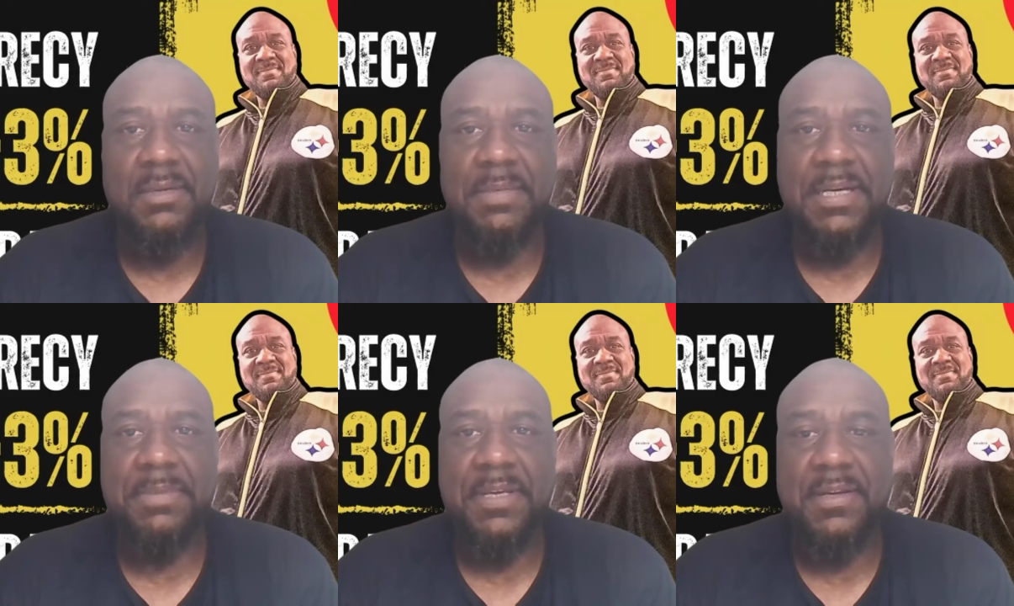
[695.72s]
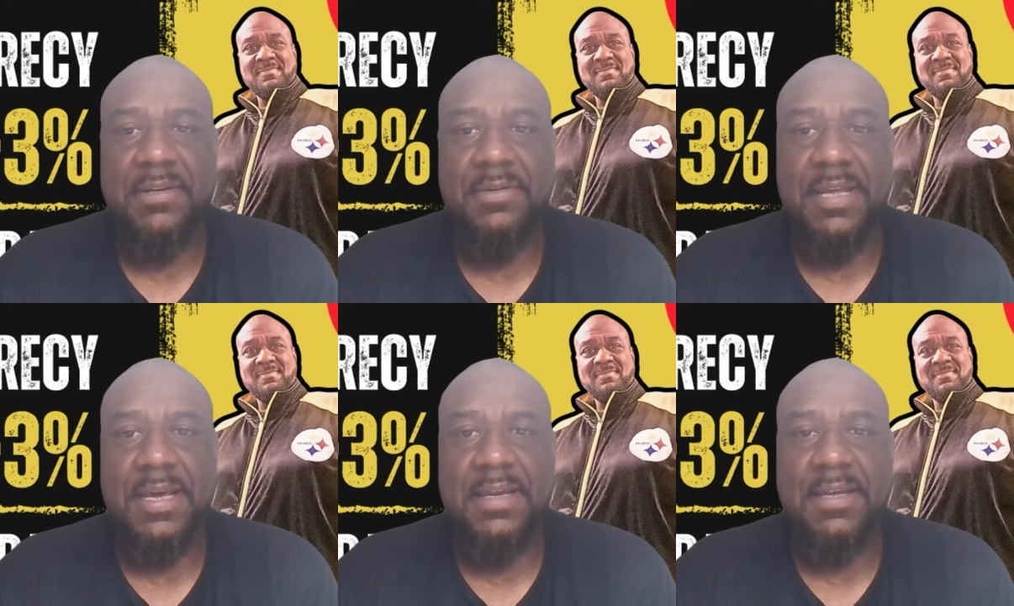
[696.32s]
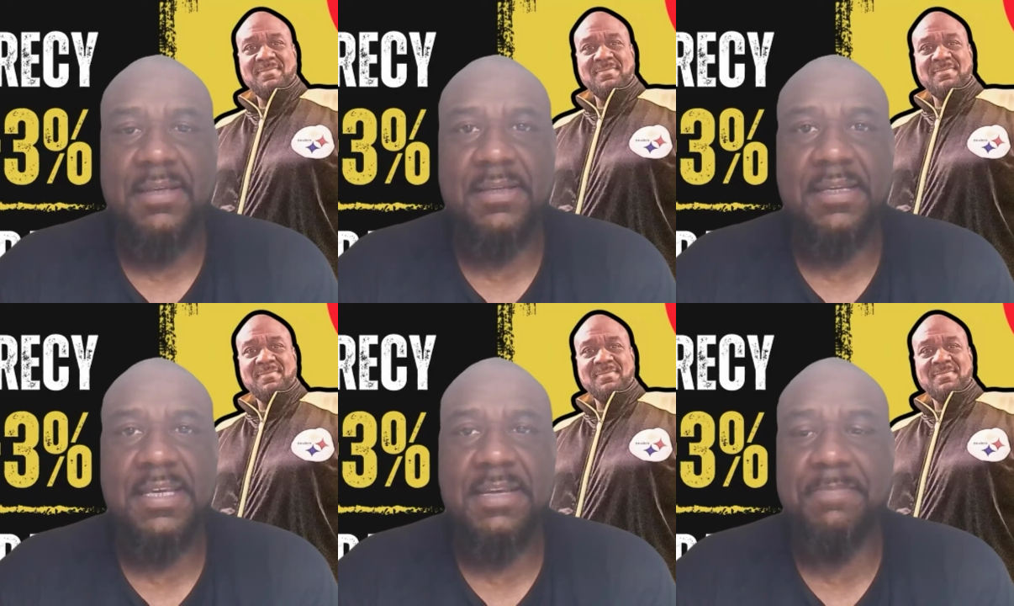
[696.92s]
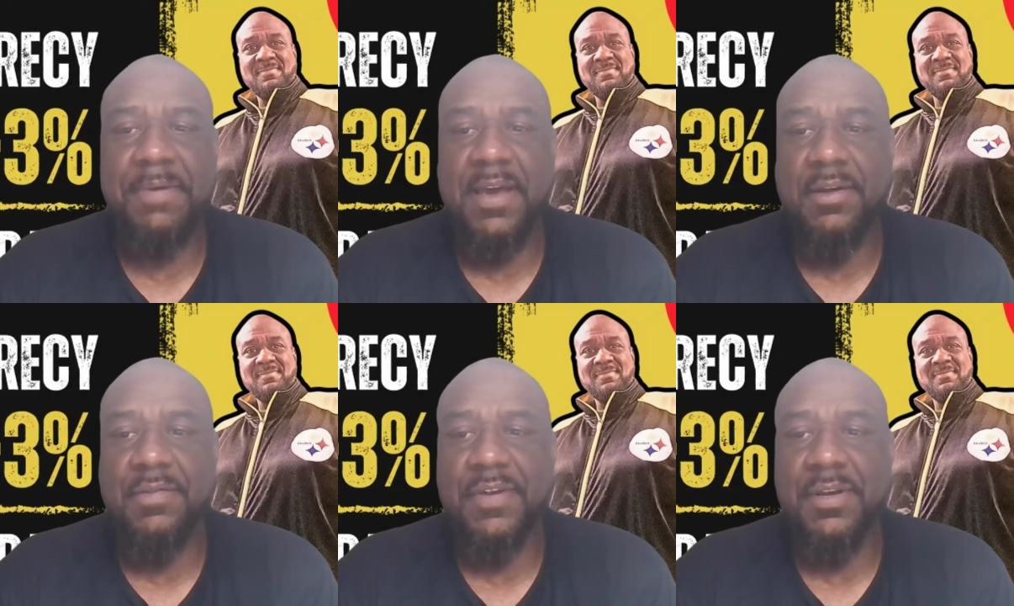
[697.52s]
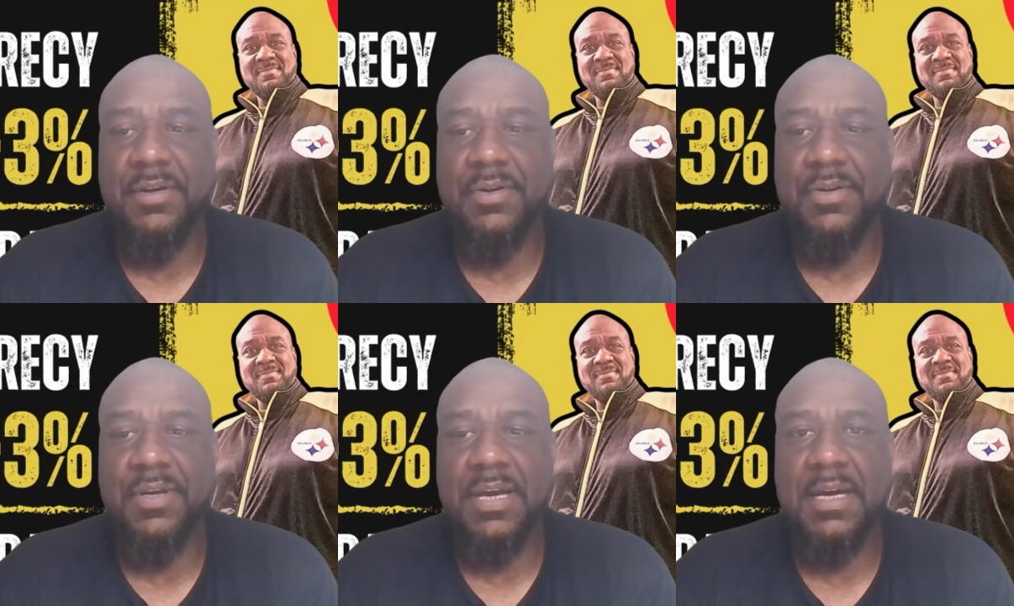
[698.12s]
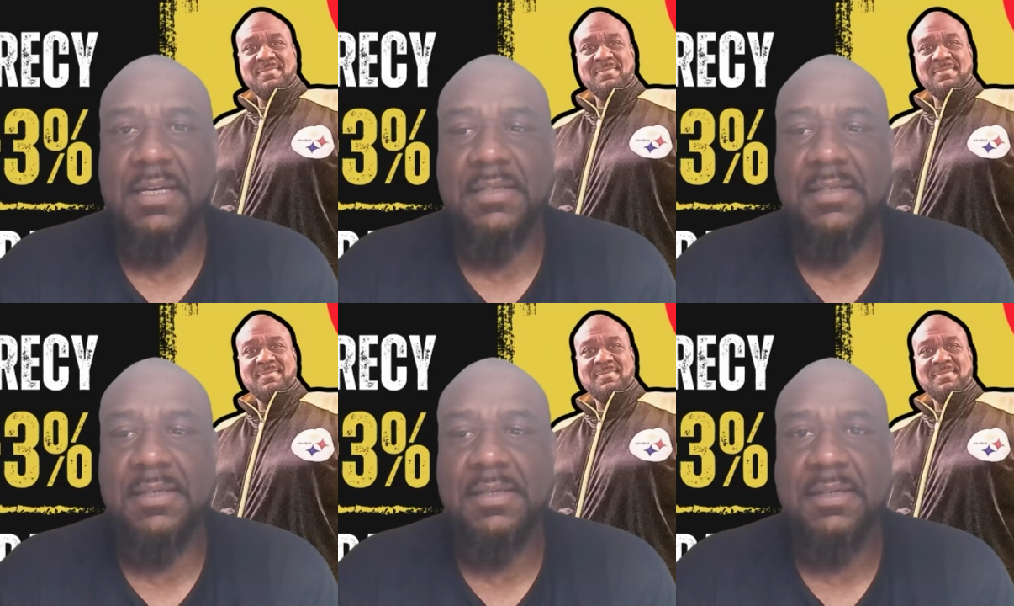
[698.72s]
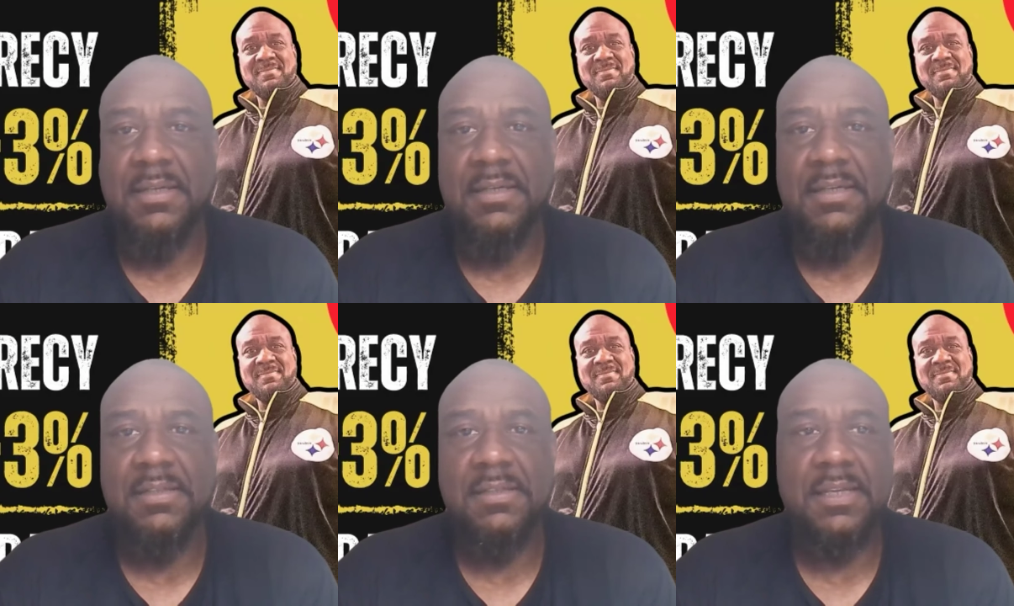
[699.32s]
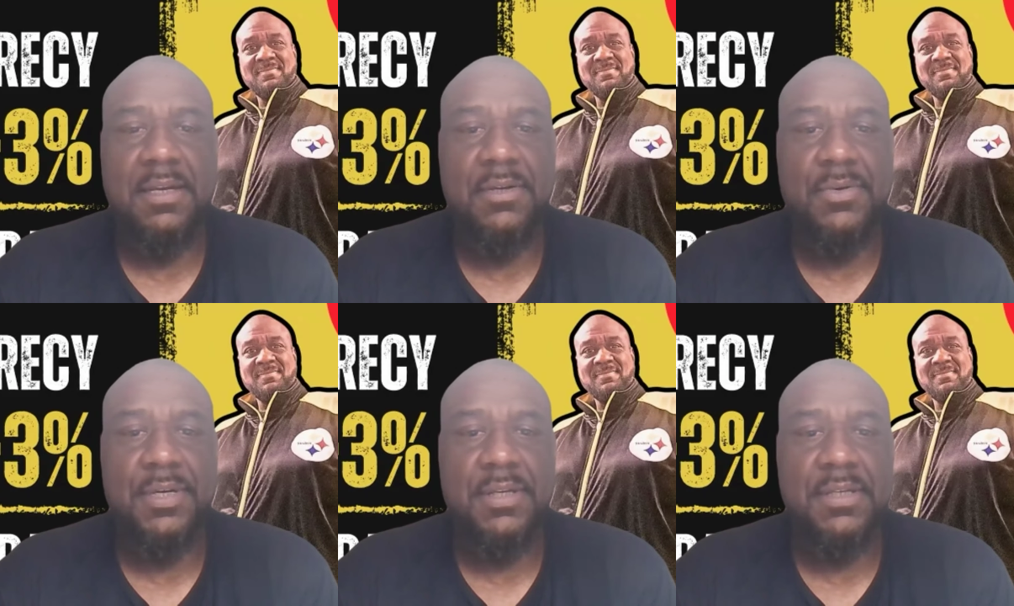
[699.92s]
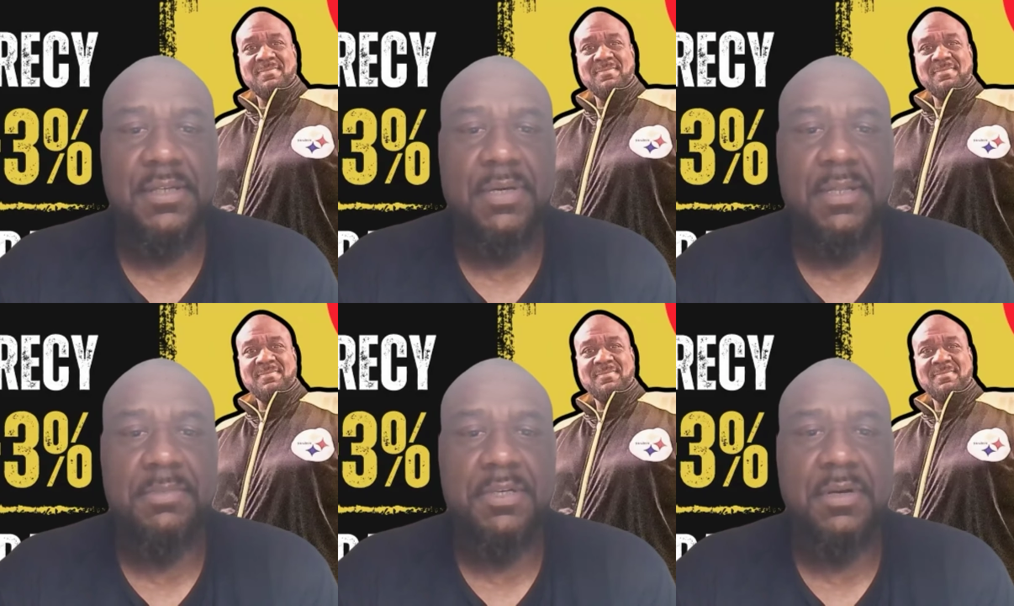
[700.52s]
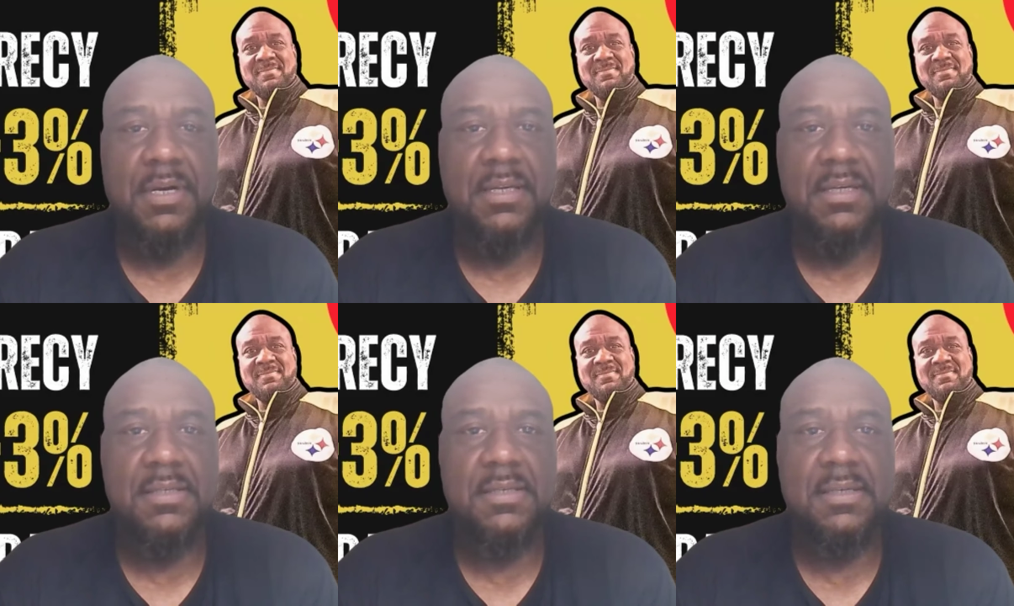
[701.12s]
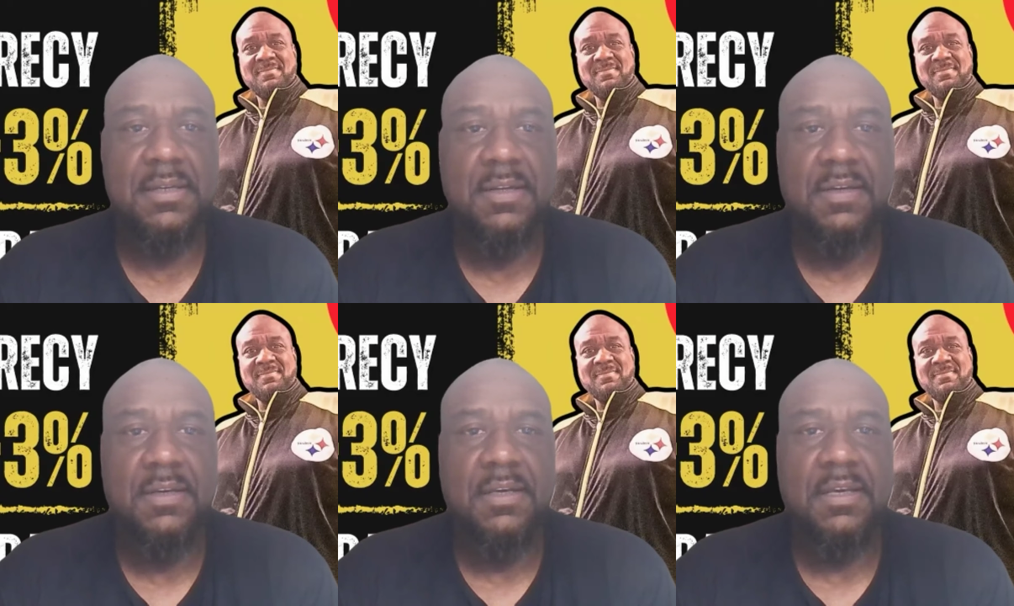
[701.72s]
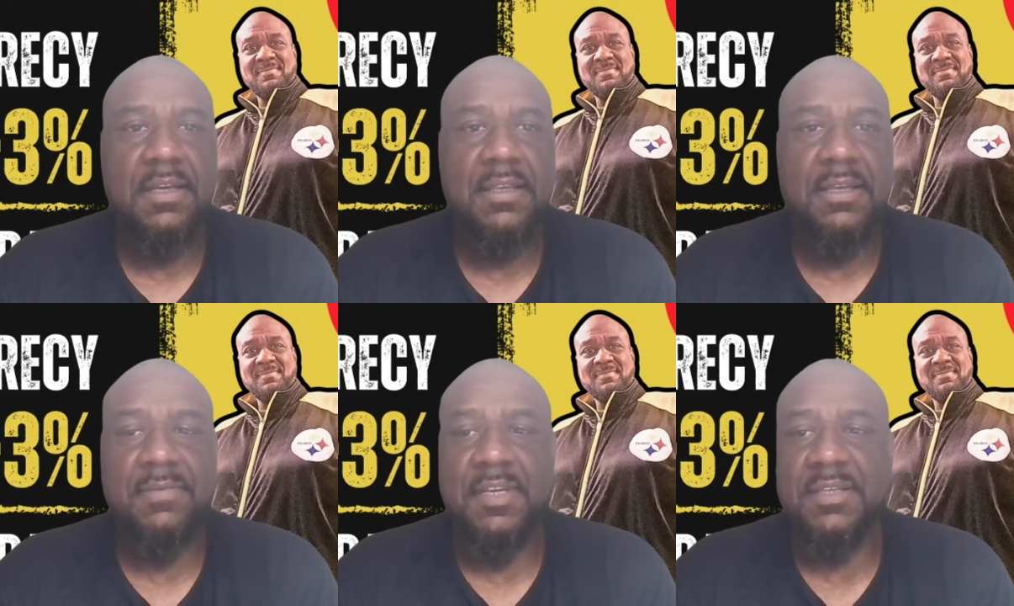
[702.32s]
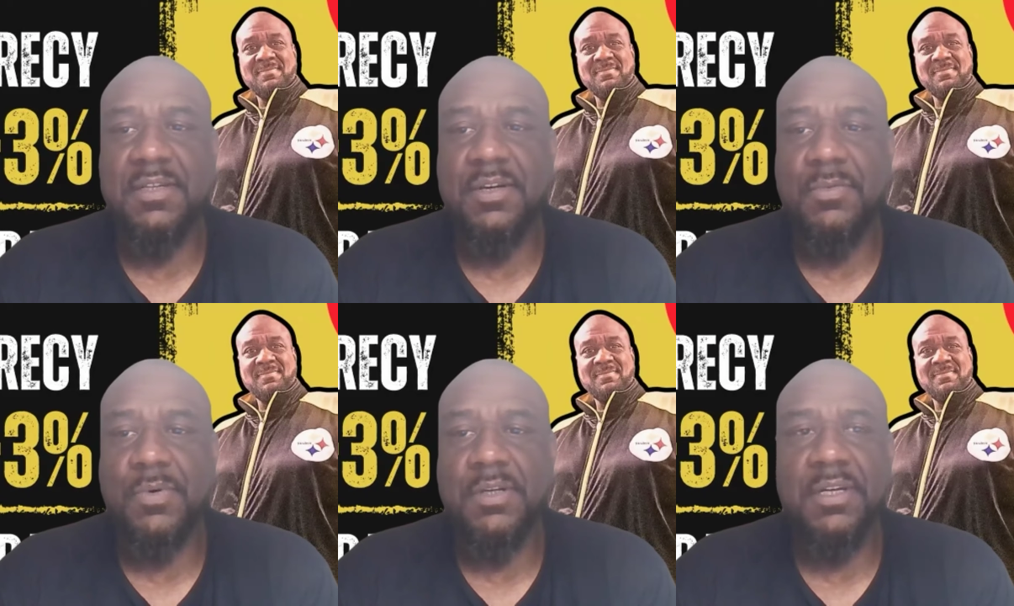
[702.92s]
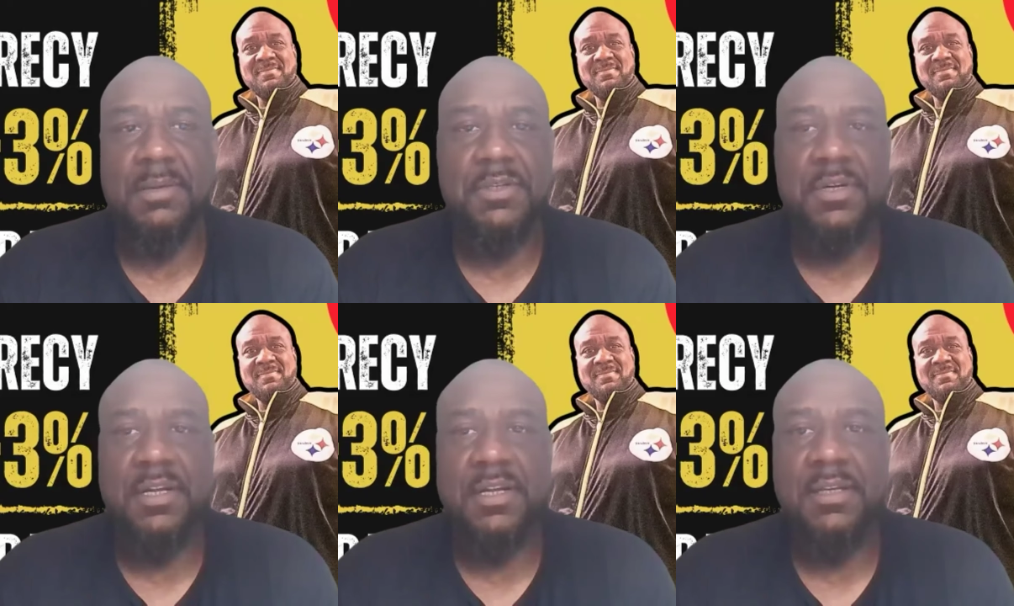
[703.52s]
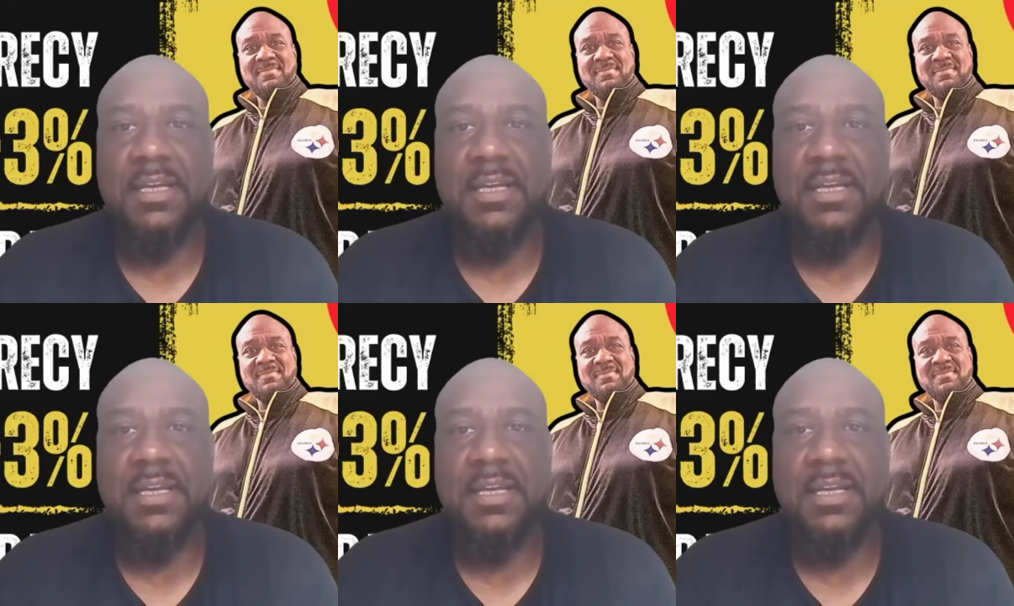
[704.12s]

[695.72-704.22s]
Speaker 1: oh, I might be able to do that. Hit the keypad over here on you guys instead of doing it this way. Let me try this. And then if this don't work, then I'm going to try to